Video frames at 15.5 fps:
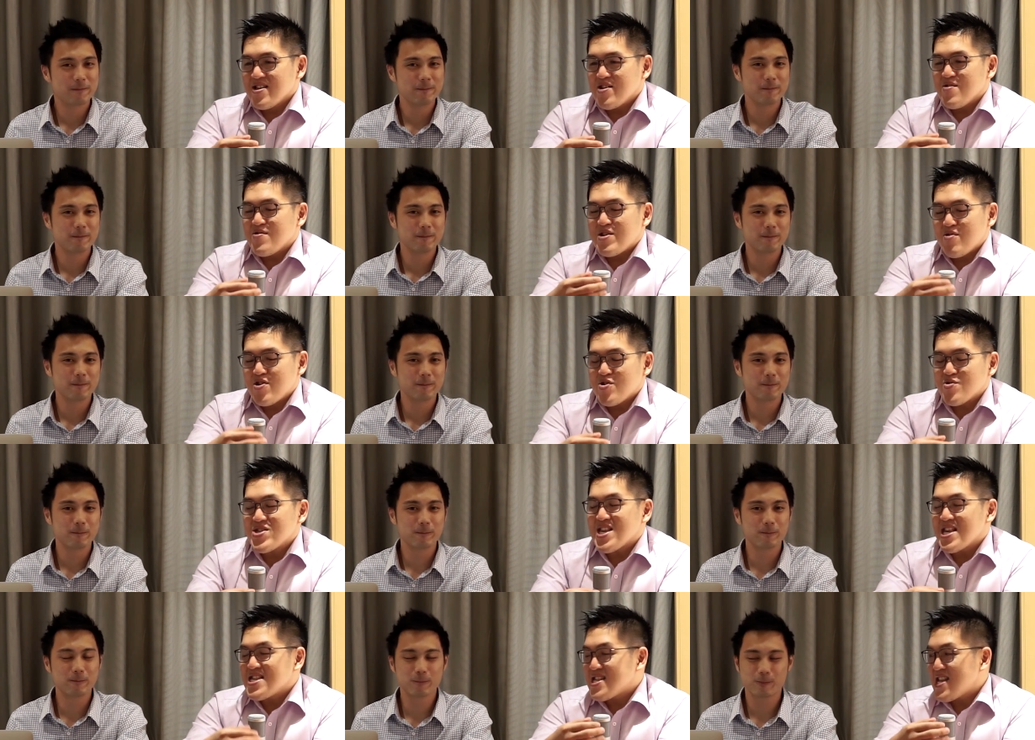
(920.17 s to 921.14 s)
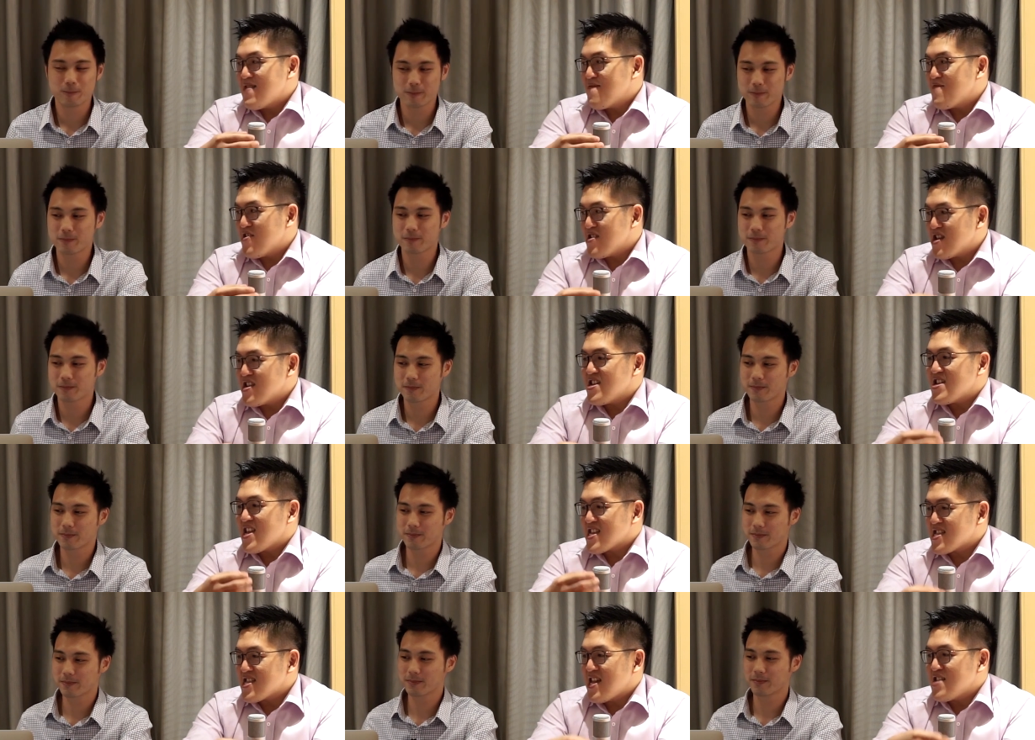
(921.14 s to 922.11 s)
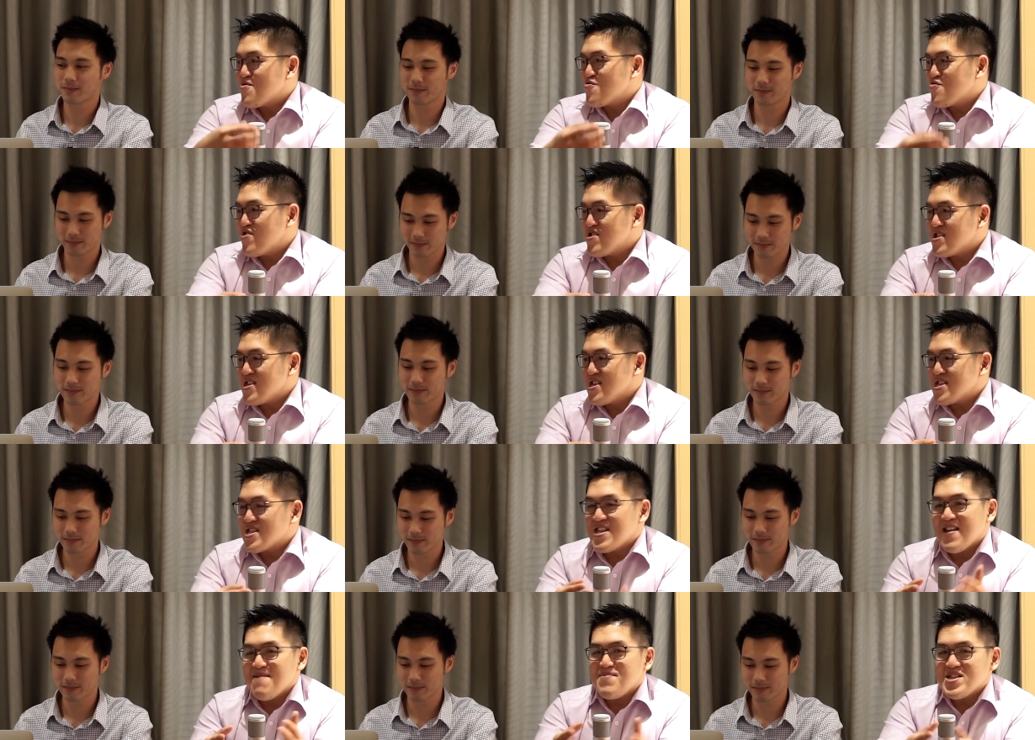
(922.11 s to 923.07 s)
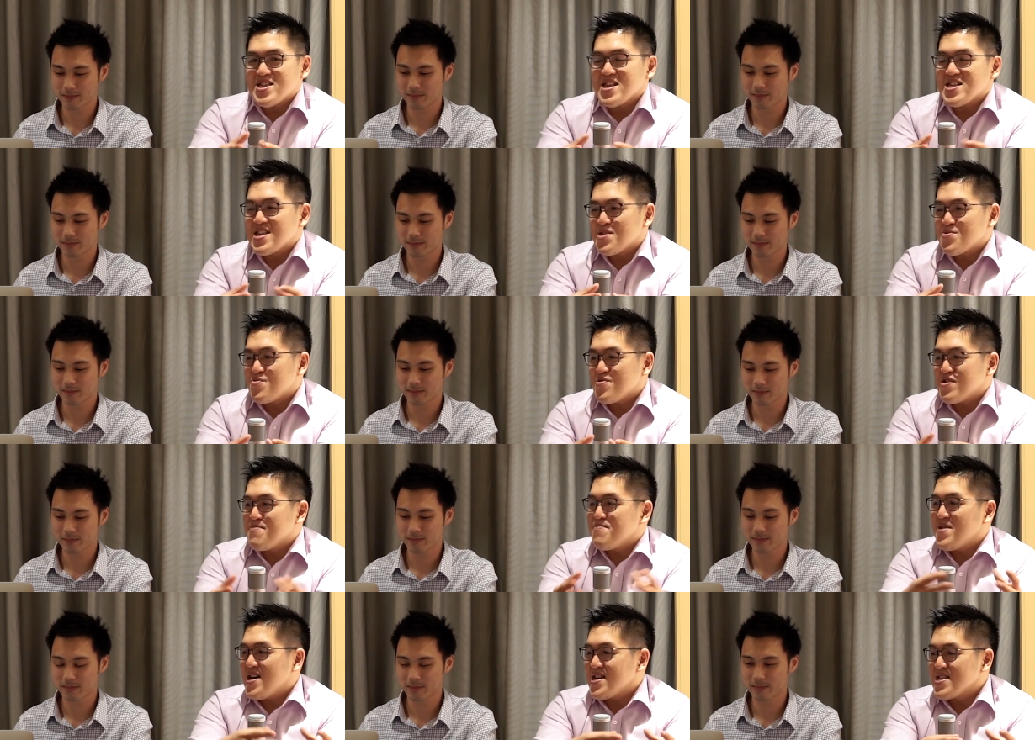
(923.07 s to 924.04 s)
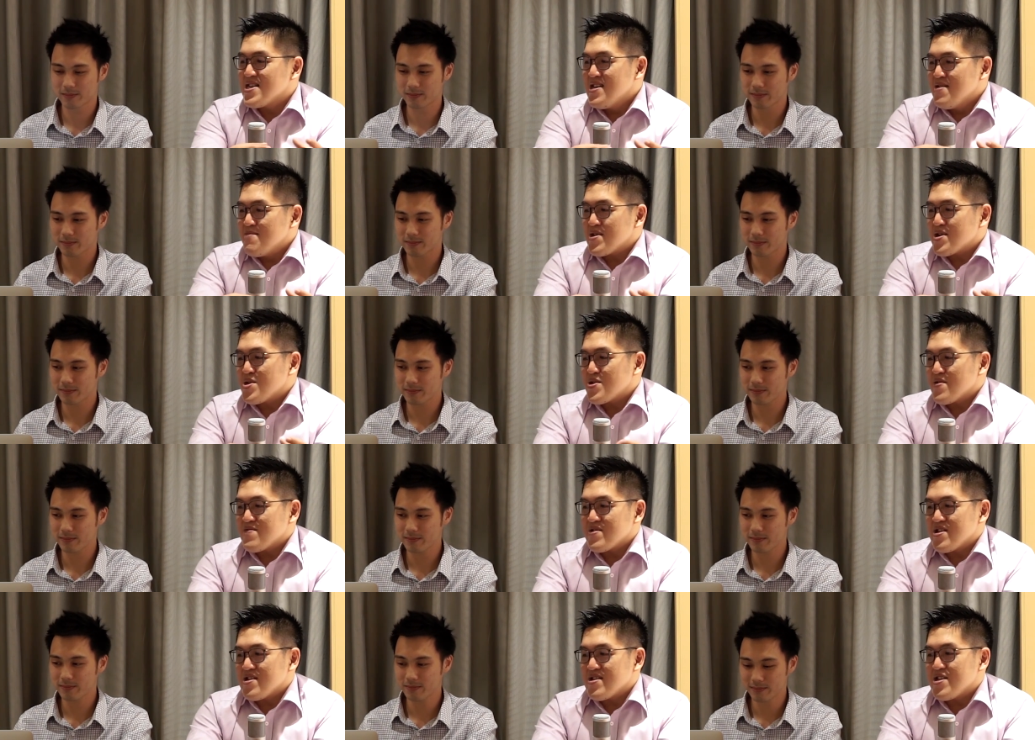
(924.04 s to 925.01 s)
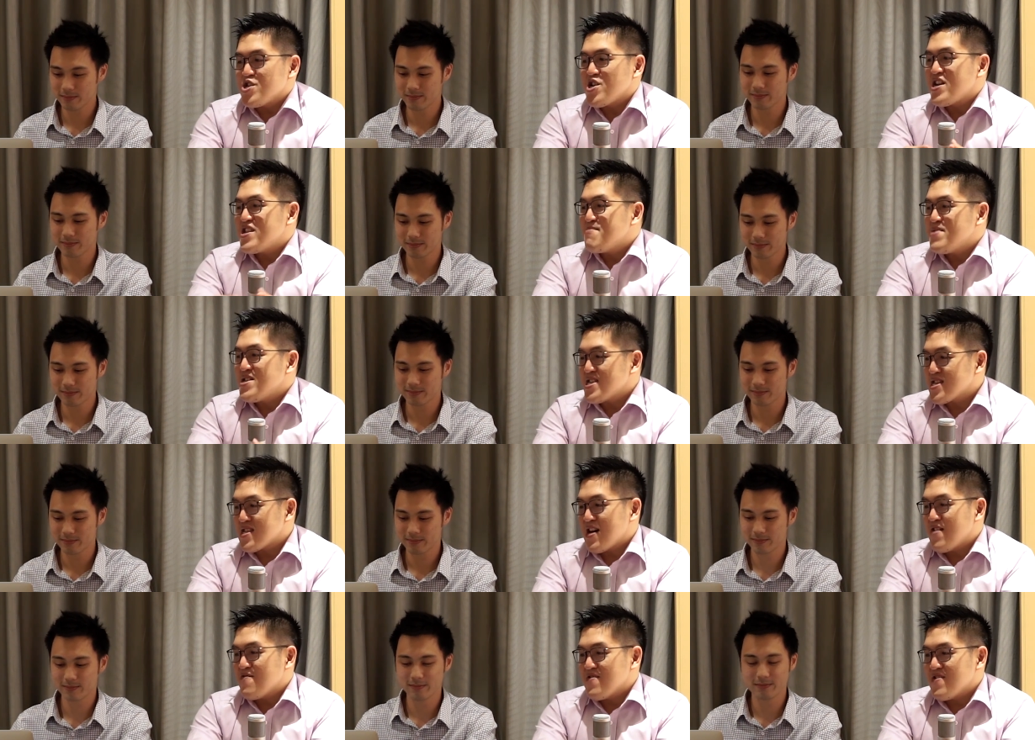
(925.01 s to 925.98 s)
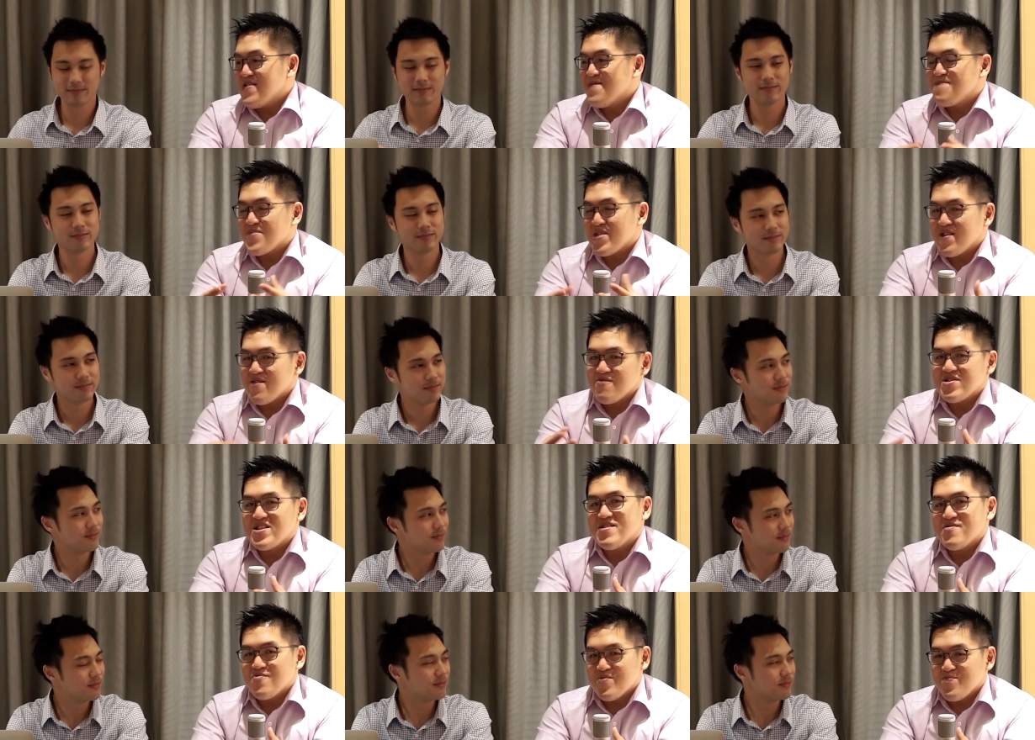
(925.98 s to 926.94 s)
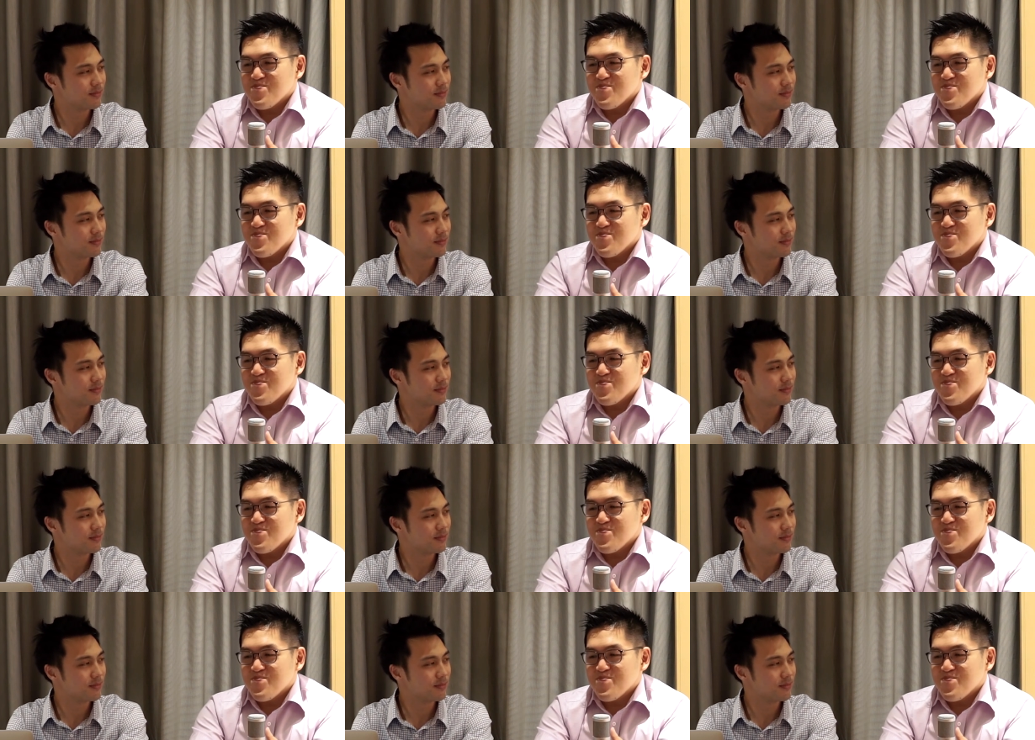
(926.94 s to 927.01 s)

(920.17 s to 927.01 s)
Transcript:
Speaker 1: if they want to sustain for another next ten or twenty years, they have been successful in the past because of the, the Chinaman style, right? Yeah, well, they,